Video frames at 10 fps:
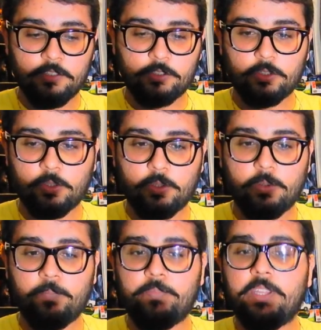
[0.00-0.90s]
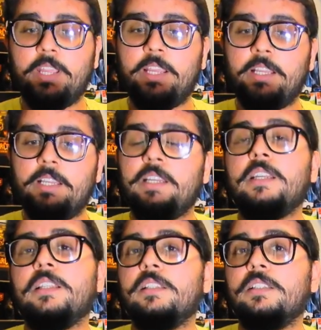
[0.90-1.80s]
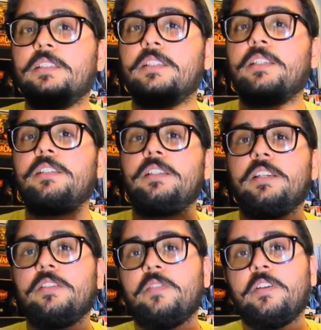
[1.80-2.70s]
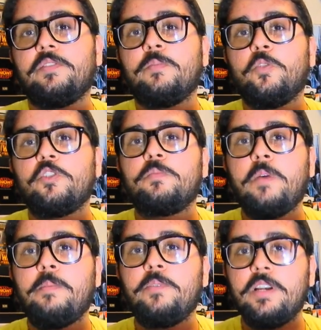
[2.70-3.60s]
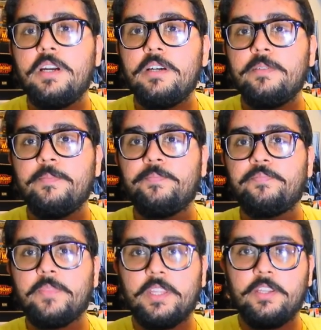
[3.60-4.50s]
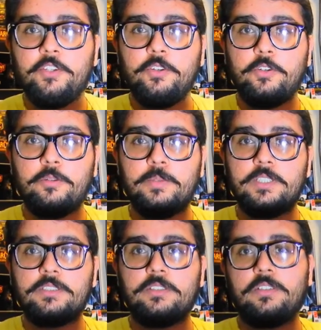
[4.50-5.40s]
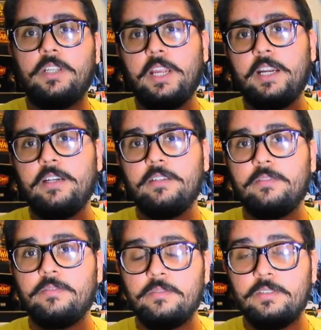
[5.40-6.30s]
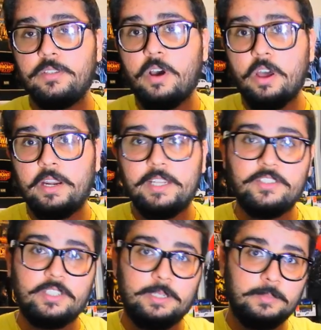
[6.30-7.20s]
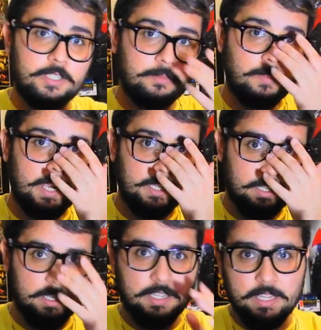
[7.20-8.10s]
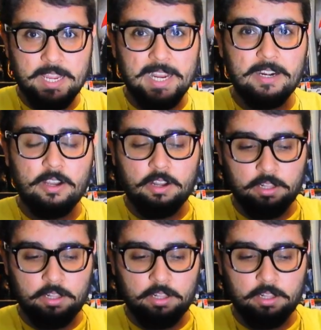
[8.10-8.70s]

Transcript: So this is one of the most popular YouTubers and online streamers mic, and